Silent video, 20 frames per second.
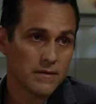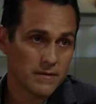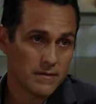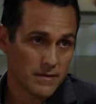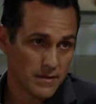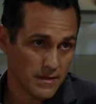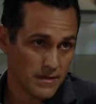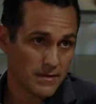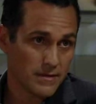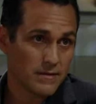He
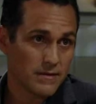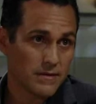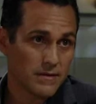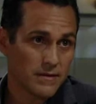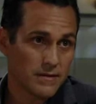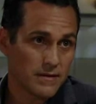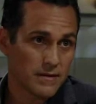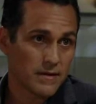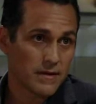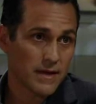did
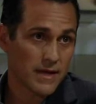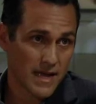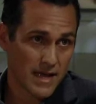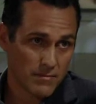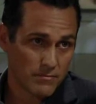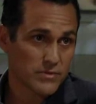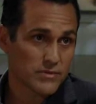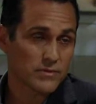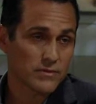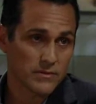
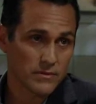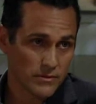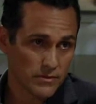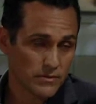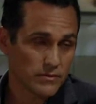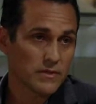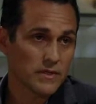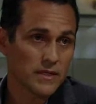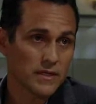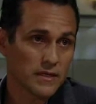
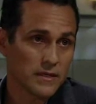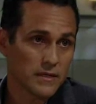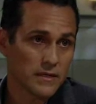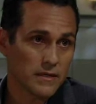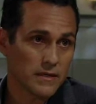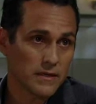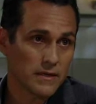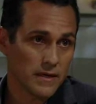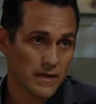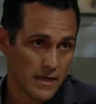absolutely
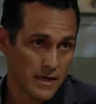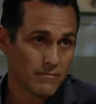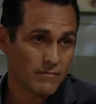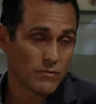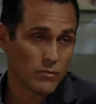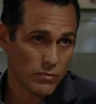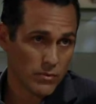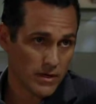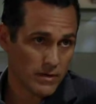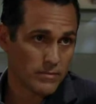
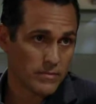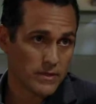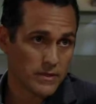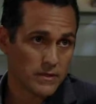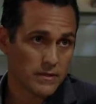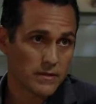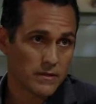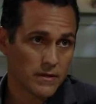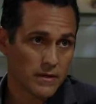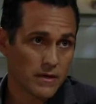have a
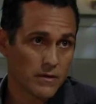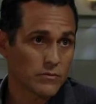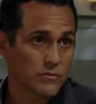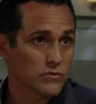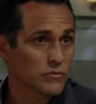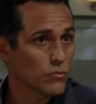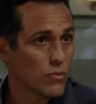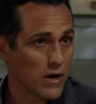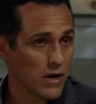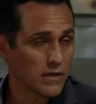weapon. I
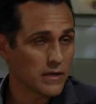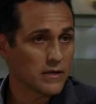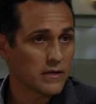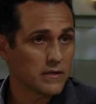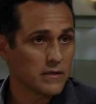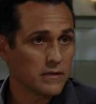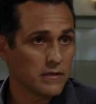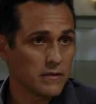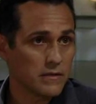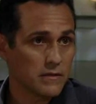was
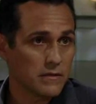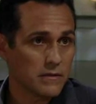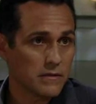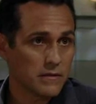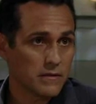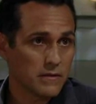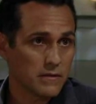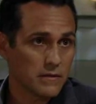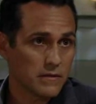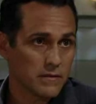walking
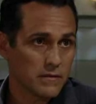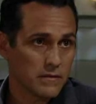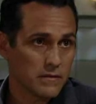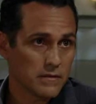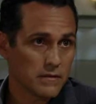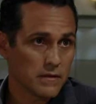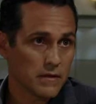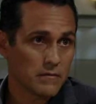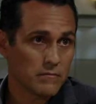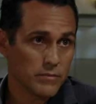
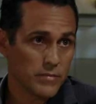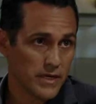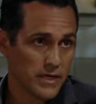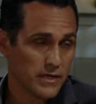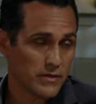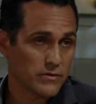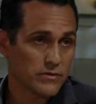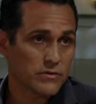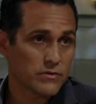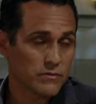on
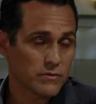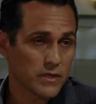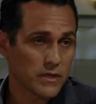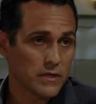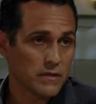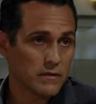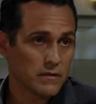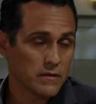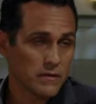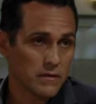Baker
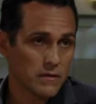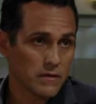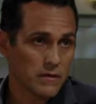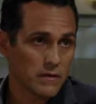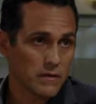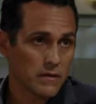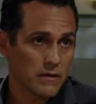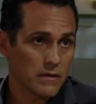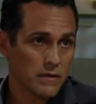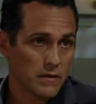Street.
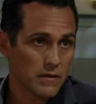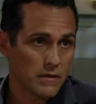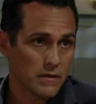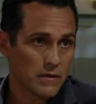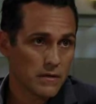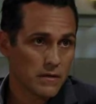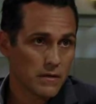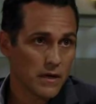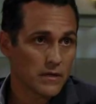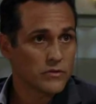
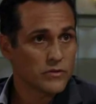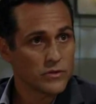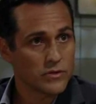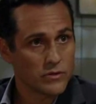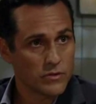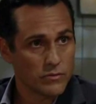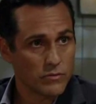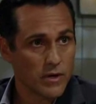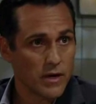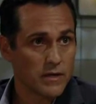I
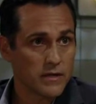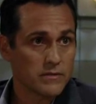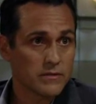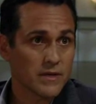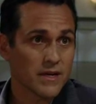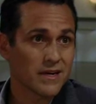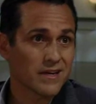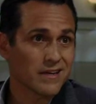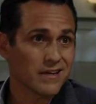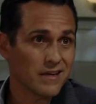turn around. He's
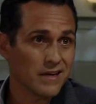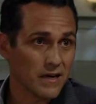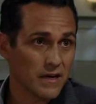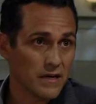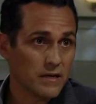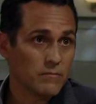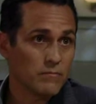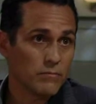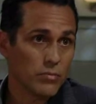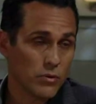got a
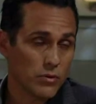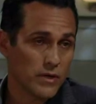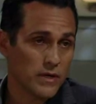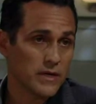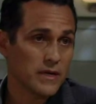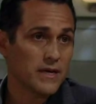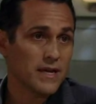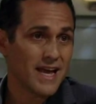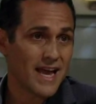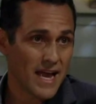gun
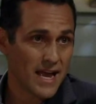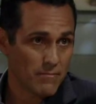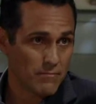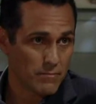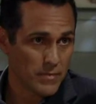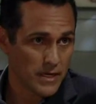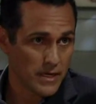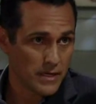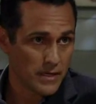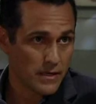pointed
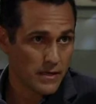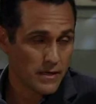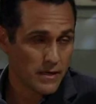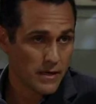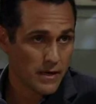at me.